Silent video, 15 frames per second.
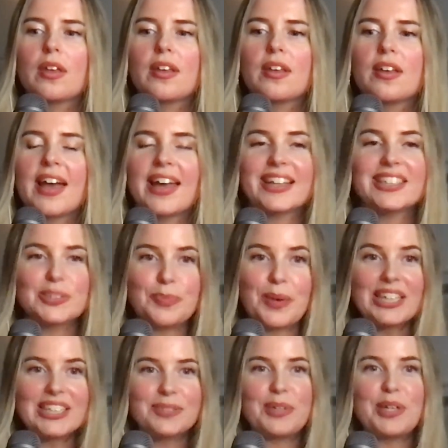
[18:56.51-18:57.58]
I
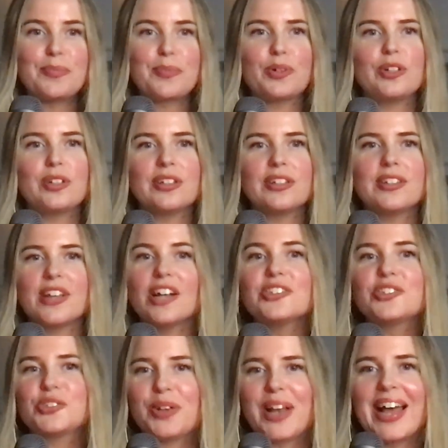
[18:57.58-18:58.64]
expect people not
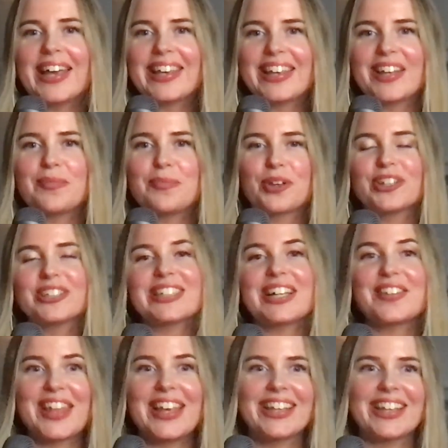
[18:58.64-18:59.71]
to like it because I
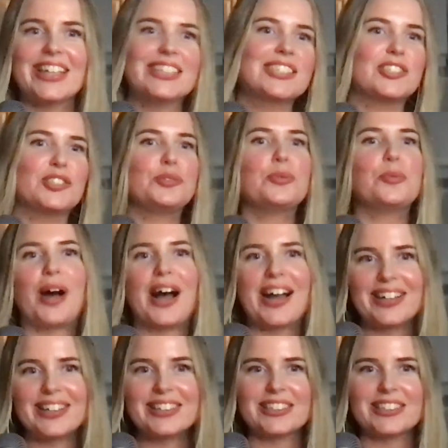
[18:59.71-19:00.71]
think it's too wild,